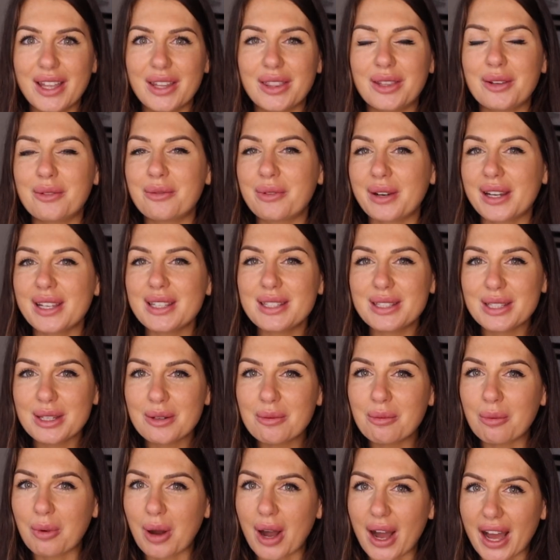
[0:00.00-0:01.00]
The
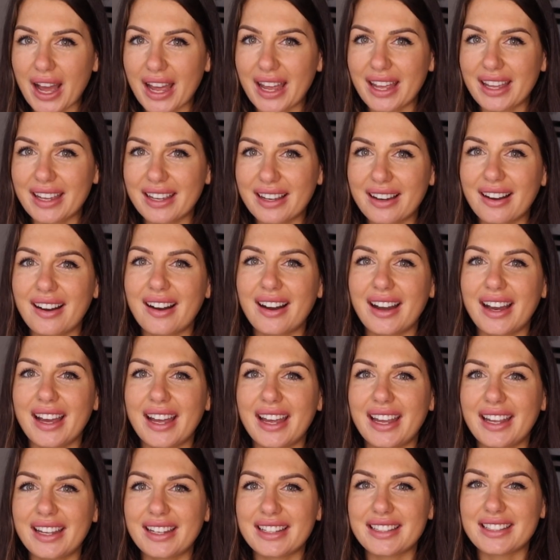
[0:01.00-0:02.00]
reason why
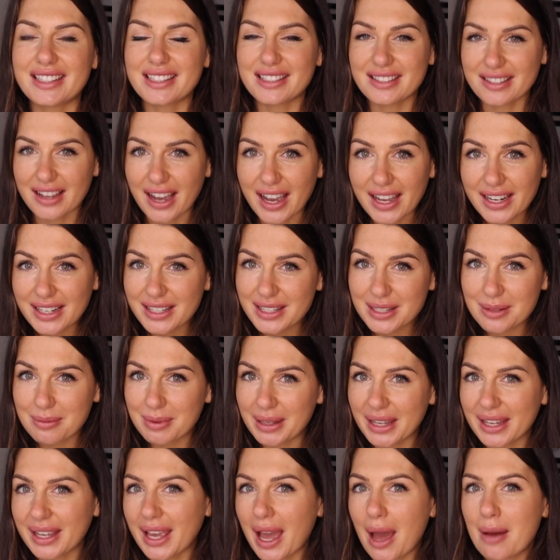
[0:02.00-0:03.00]
I decided to
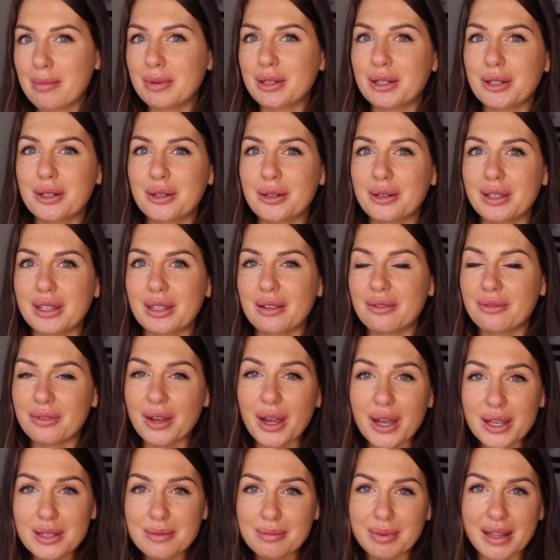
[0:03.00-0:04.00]
be a cabin crew in the
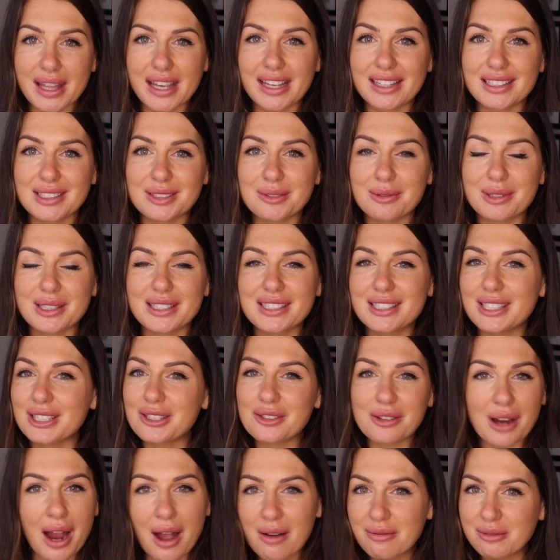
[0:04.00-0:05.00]
first place was to
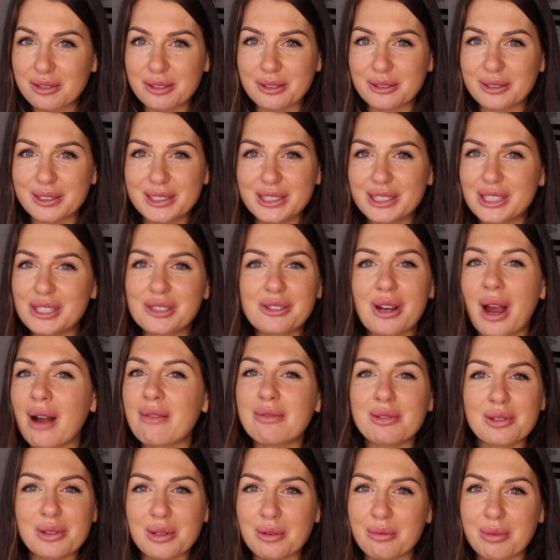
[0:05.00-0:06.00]
travel
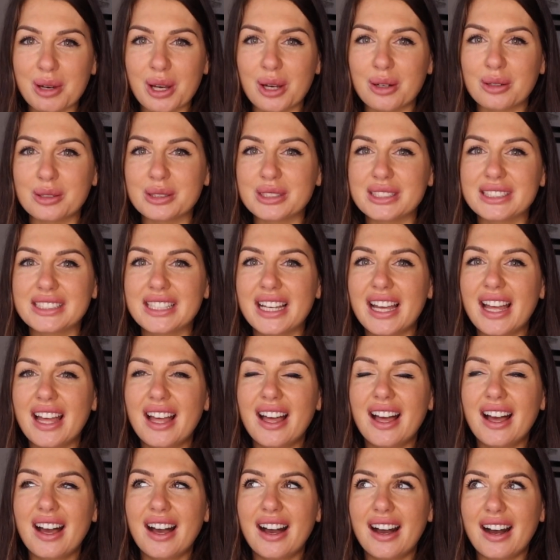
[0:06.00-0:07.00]
the world.
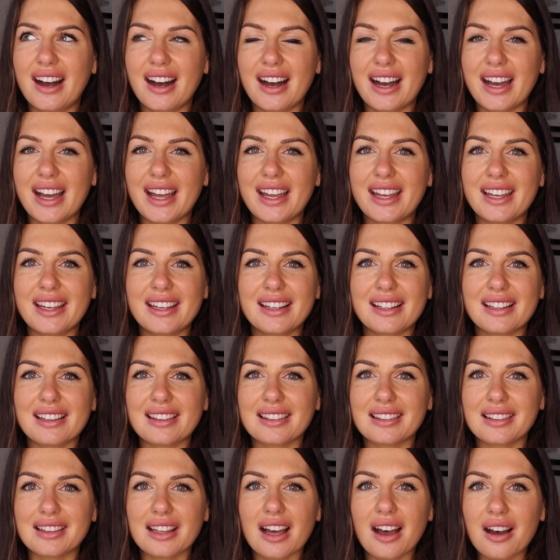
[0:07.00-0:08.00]
I
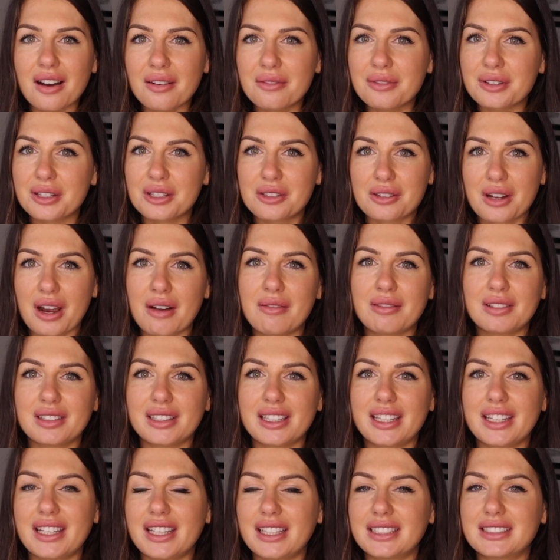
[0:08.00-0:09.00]
love
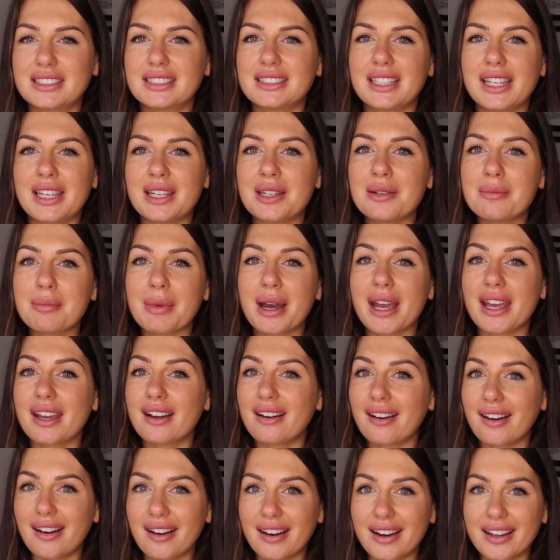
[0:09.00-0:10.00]
traveling. It's in my
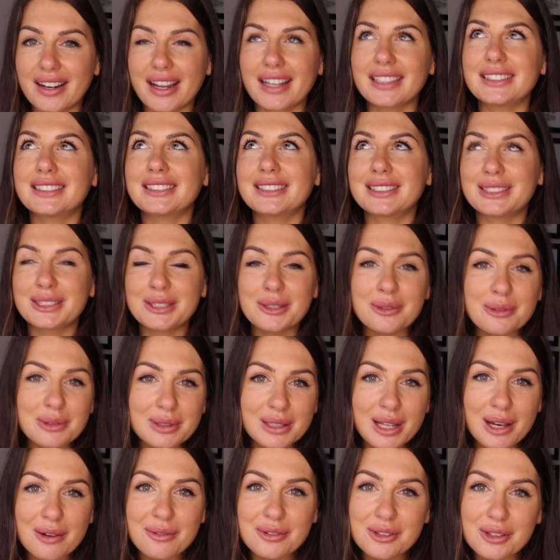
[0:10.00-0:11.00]
heart. I still
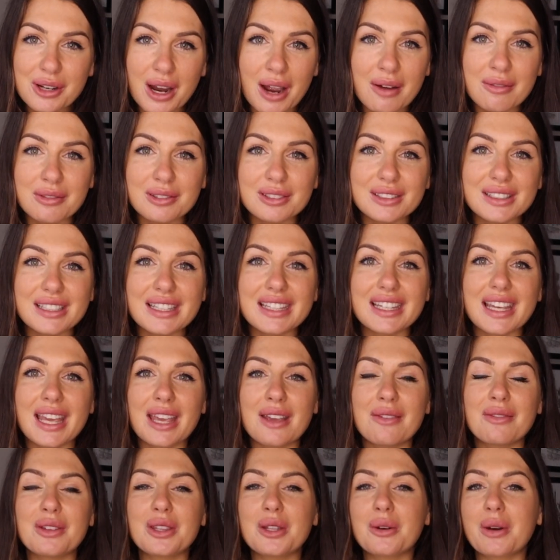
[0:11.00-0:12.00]
love traveling.
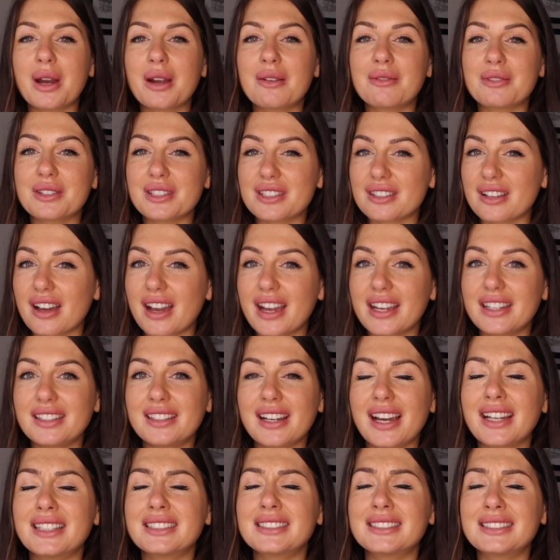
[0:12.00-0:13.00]
Even though I've resigned,
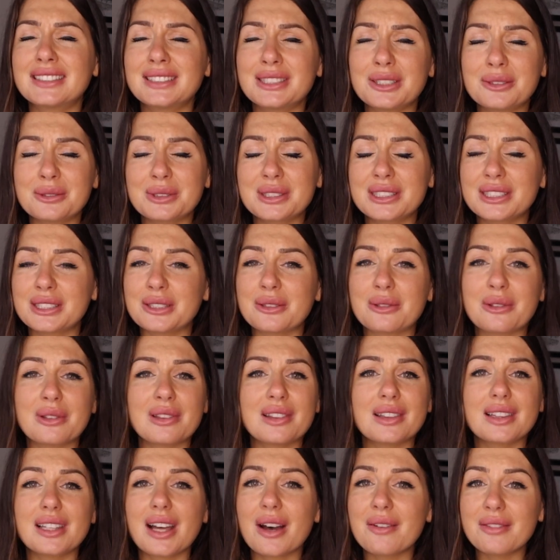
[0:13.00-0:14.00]
I still
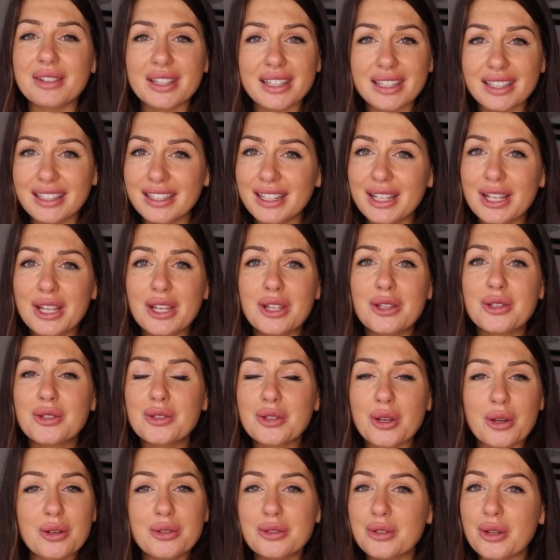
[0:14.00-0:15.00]
love it
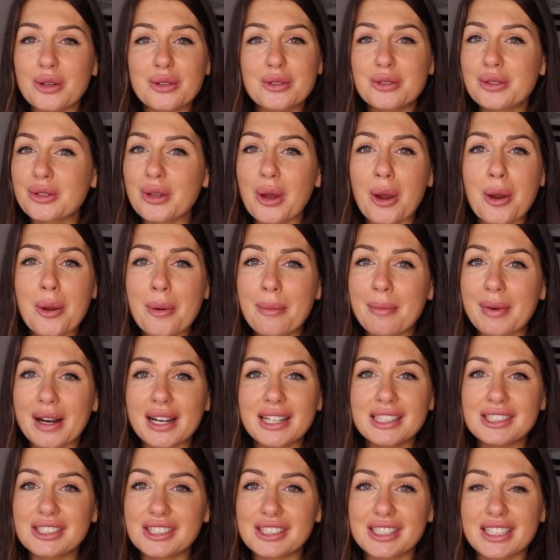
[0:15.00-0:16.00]
so
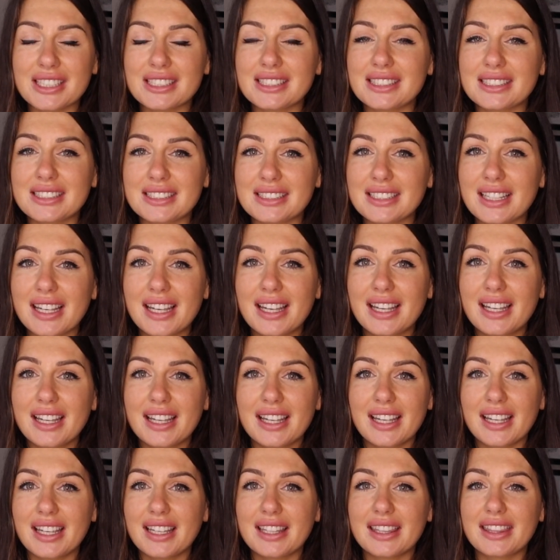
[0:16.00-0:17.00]
much.
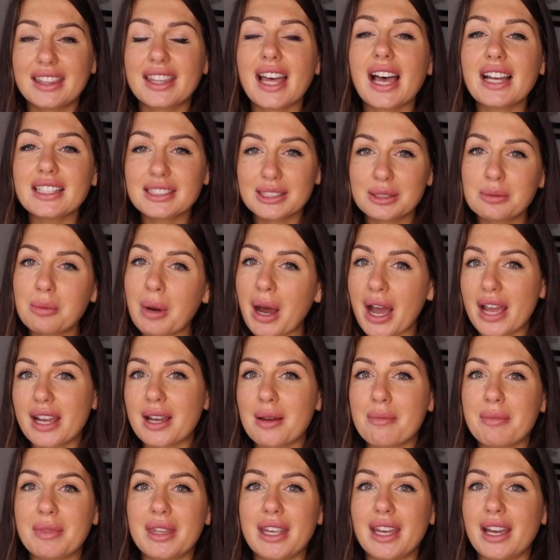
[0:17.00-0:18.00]
That's why
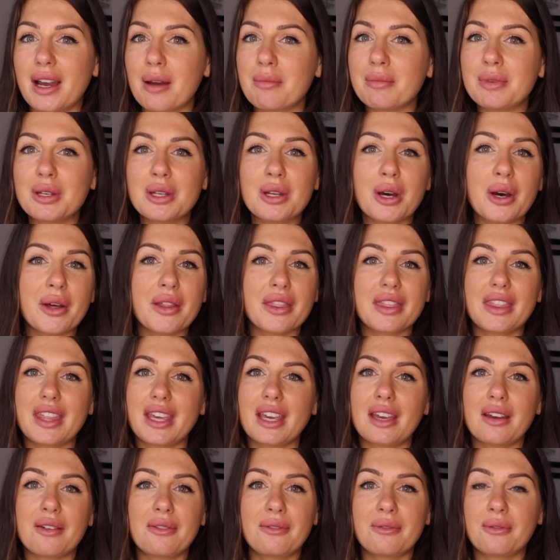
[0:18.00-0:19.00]
I'm there. I'm not
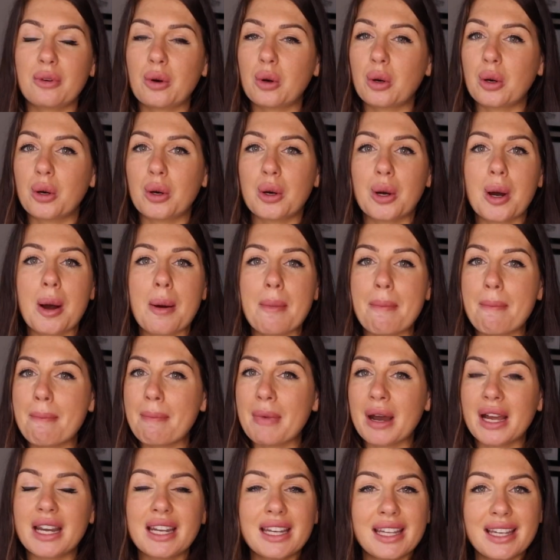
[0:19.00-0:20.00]
there for
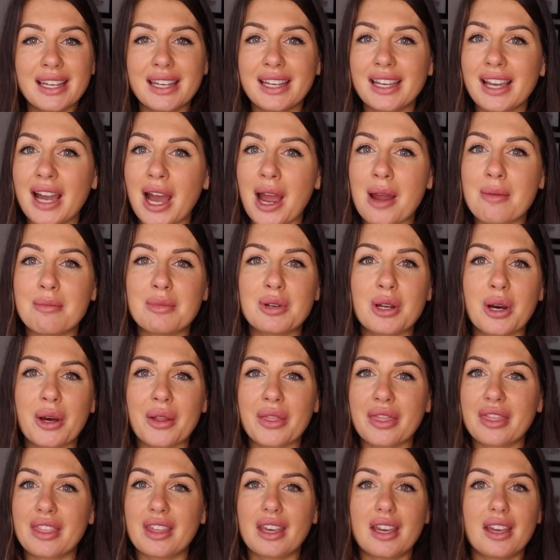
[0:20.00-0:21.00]
money. I'm
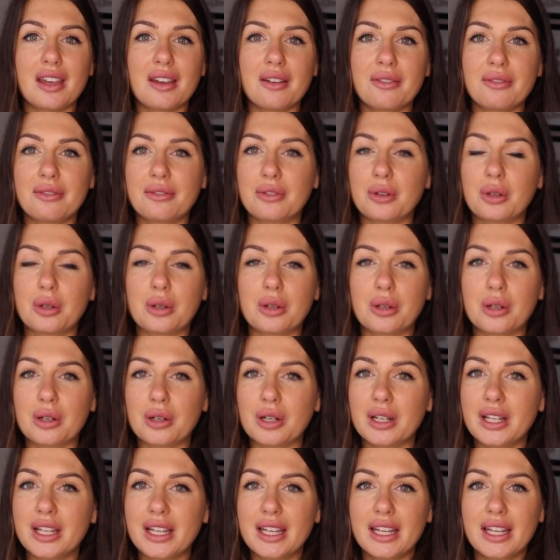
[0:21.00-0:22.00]
not there
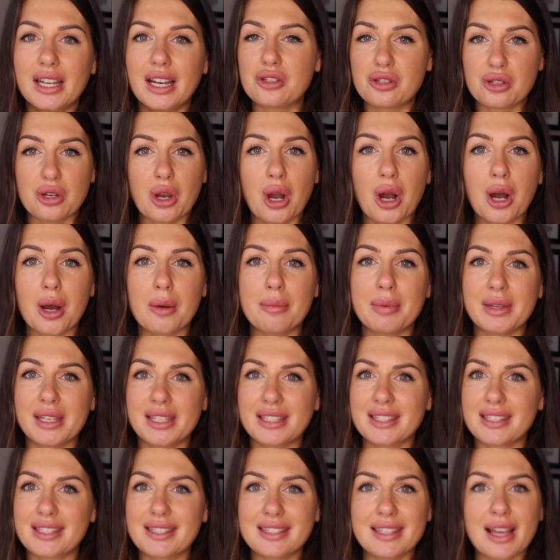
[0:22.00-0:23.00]
for job
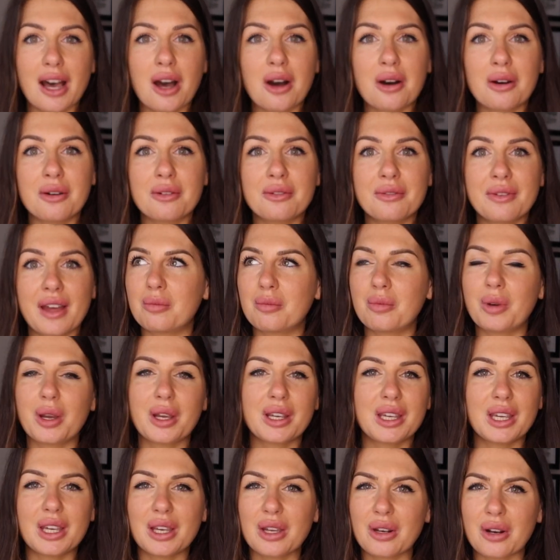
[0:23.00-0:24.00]
itself and
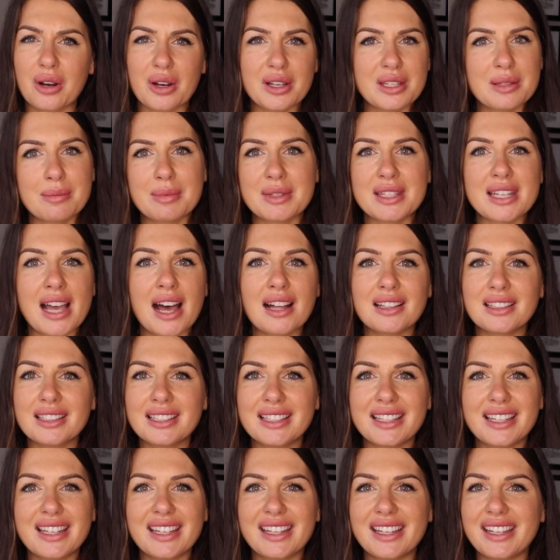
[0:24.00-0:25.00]
working in
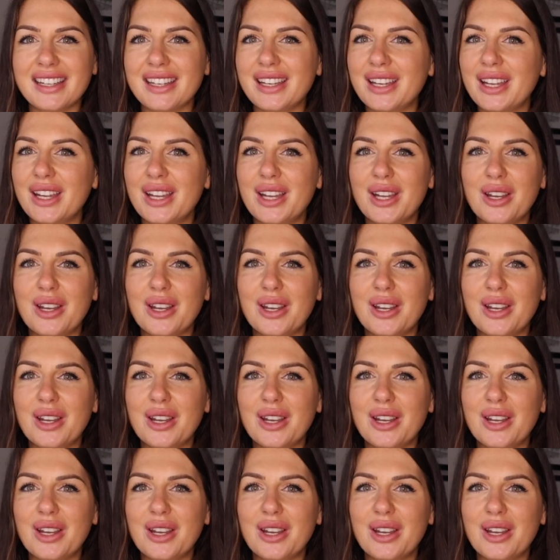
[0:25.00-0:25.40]
hospitality.